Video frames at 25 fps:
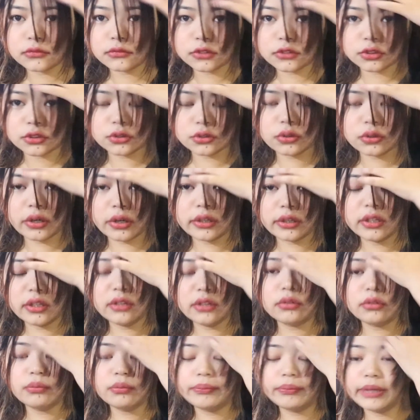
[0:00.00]
so I
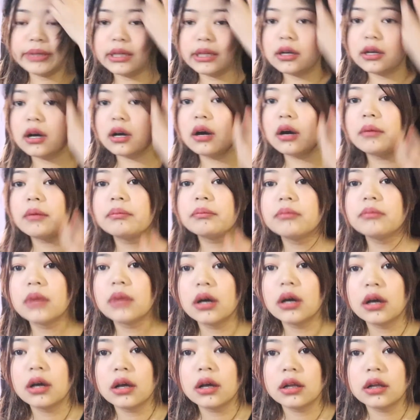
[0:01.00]
need to make
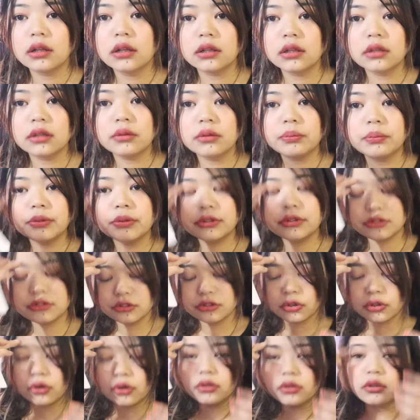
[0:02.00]
little bit
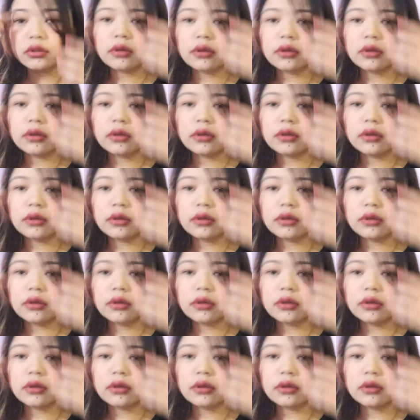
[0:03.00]
short.